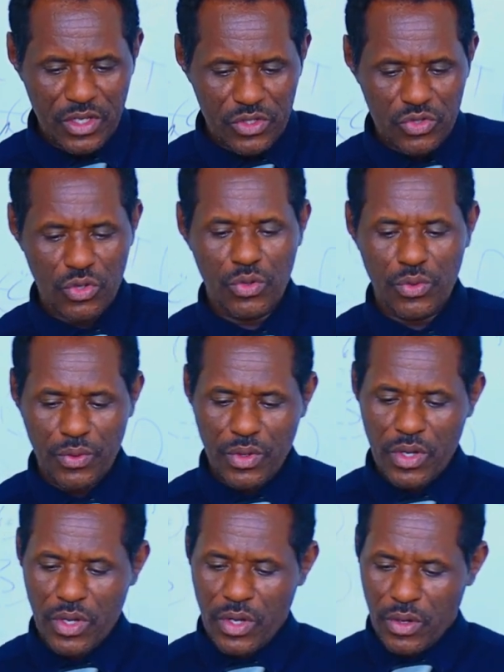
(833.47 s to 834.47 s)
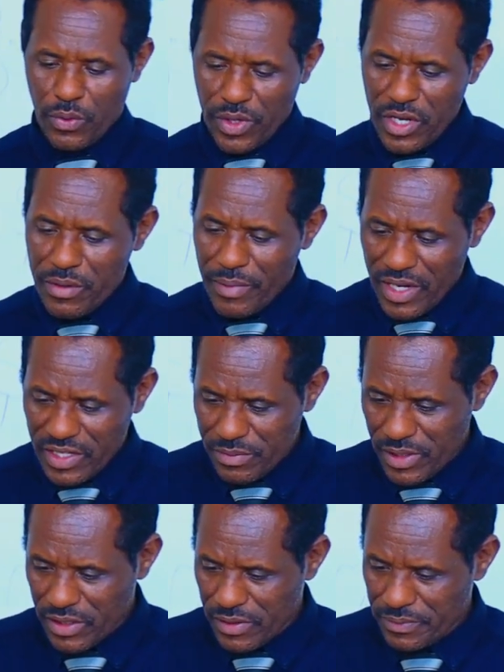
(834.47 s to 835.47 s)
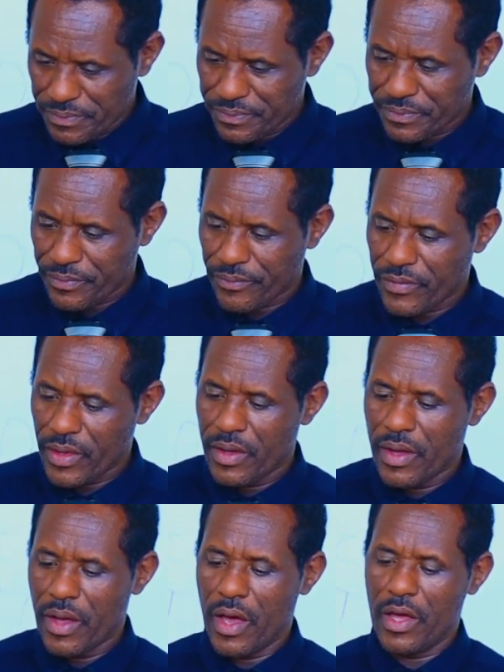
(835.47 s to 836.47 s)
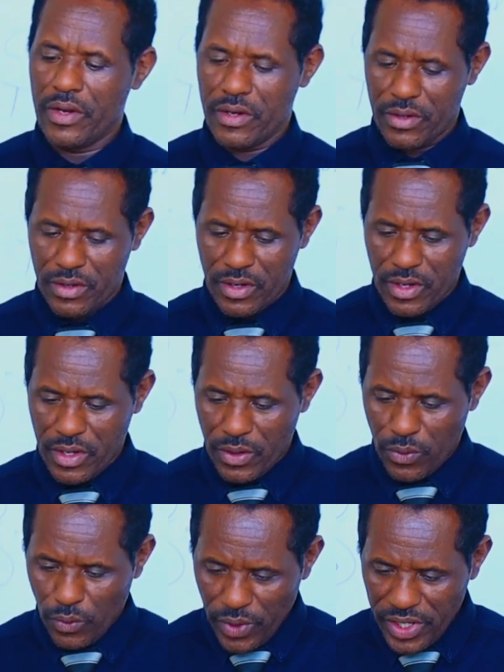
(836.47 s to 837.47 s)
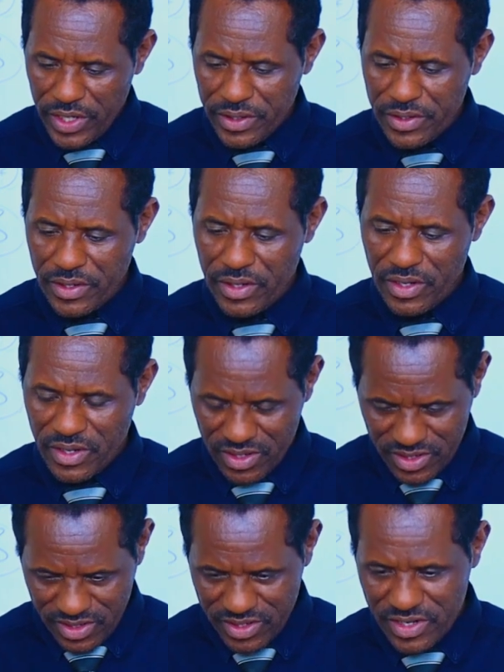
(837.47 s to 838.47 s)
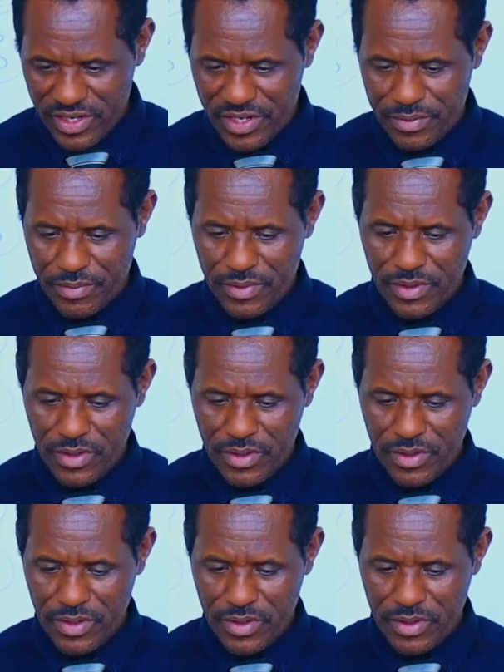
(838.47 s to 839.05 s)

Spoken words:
So we need management and we need leadership.